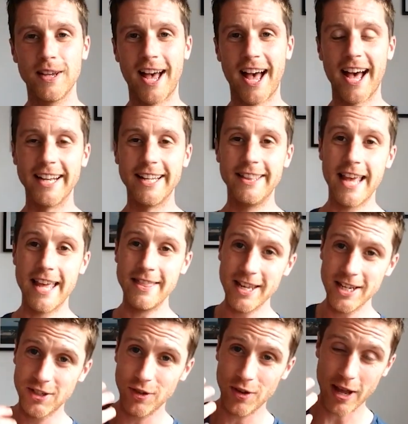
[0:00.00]
And in
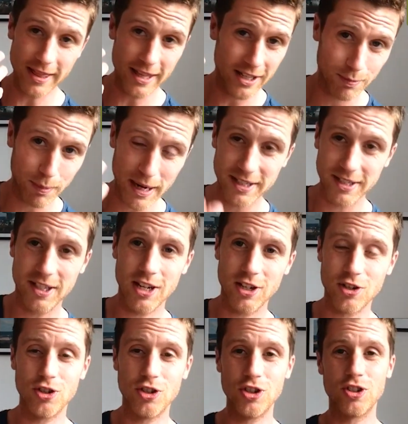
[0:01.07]
this
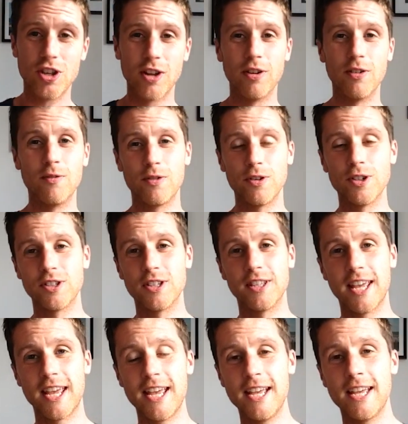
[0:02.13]
presentation she's done for us
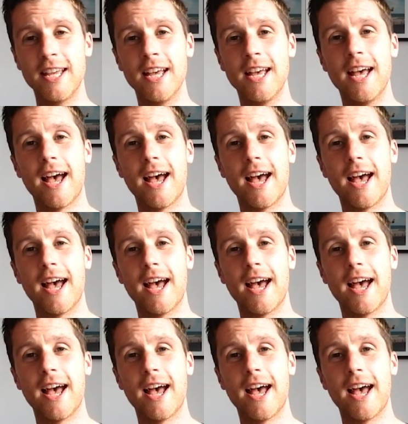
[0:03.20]
today,